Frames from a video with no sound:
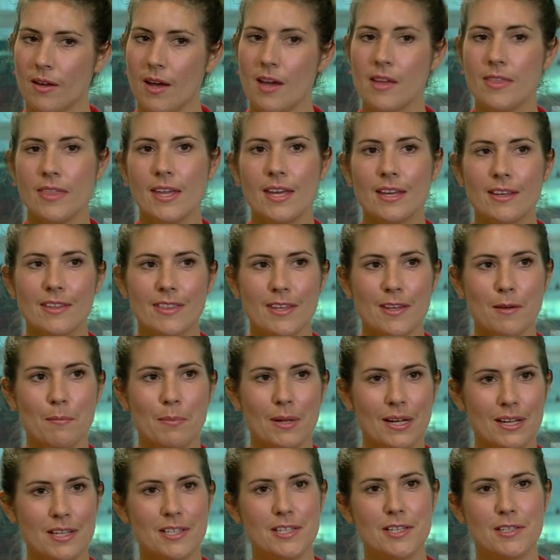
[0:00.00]
I think the
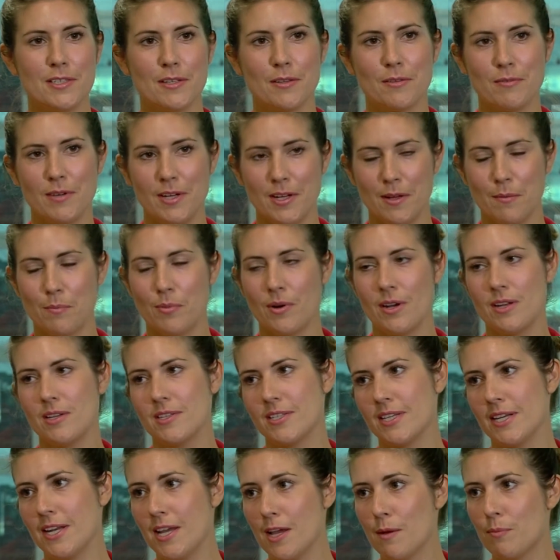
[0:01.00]
ability to 3D
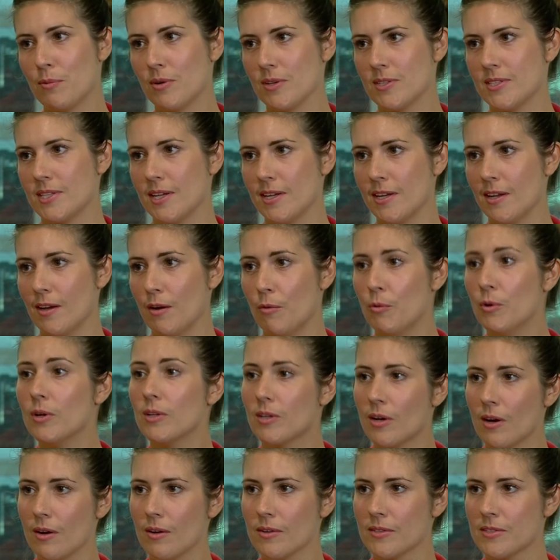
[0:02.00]
print an ear prosthetic
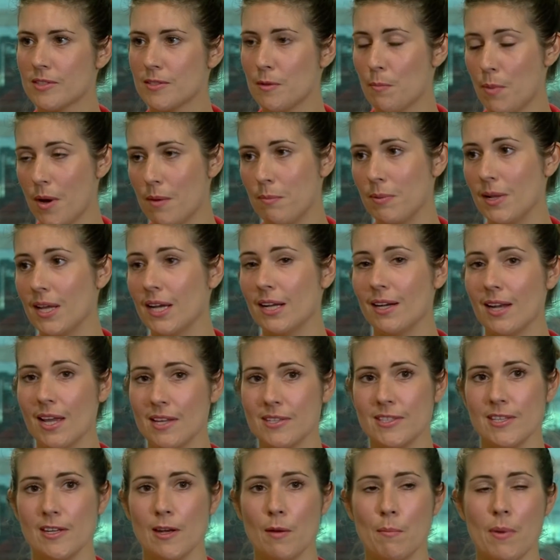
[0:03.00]
will cost the public
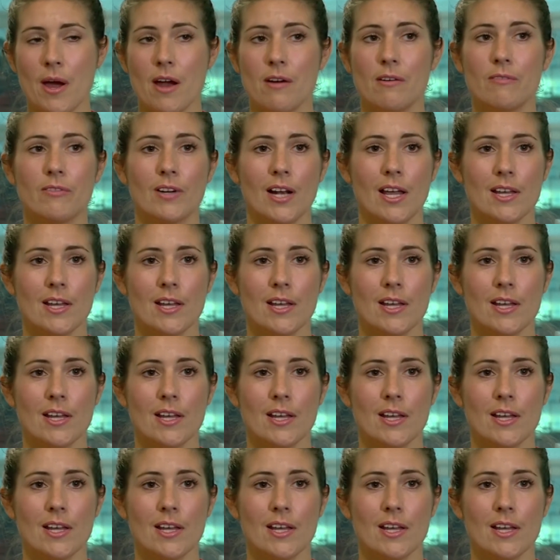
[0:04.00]
less than a pair of